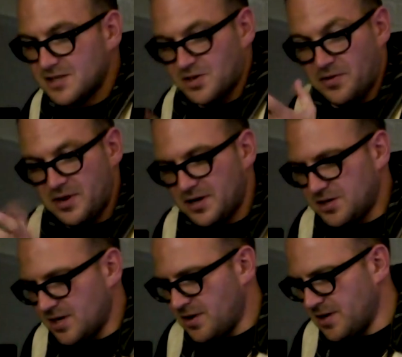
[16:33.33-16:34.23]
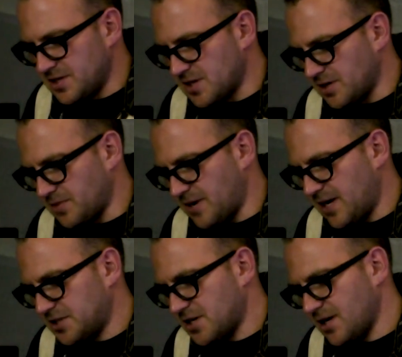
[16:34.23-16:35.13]
So are you going to do, are you going to start the
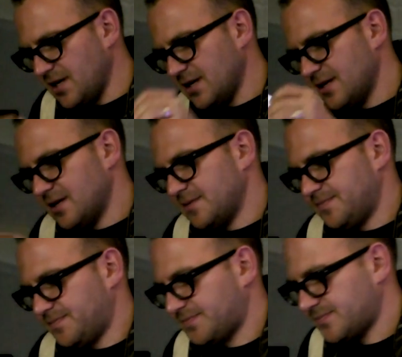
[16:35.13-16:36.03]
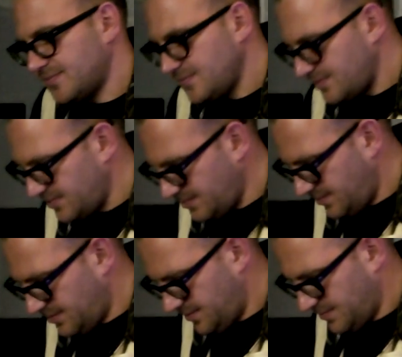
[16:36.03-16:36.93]
reading, Charlie? And um,
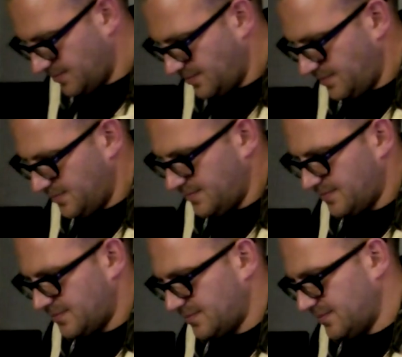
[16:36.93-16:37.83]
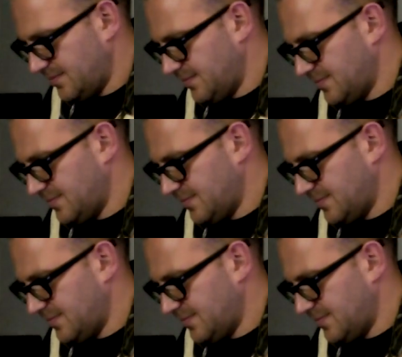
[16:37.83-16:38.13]
one sec while I wake this